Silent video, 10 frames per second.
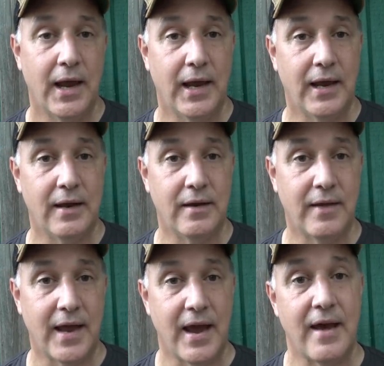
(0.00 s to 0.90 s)
and
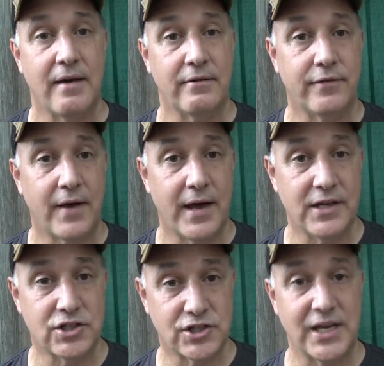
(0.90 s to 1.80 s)
they have
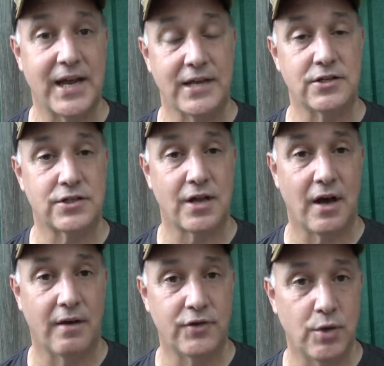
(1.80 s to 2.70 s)
a sense
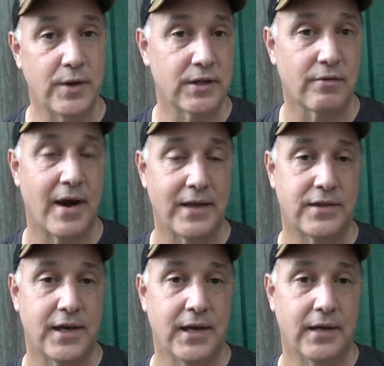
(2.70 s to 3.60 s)
of doing the right
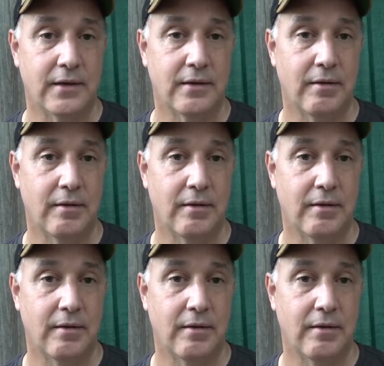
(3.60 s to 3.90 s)
thing.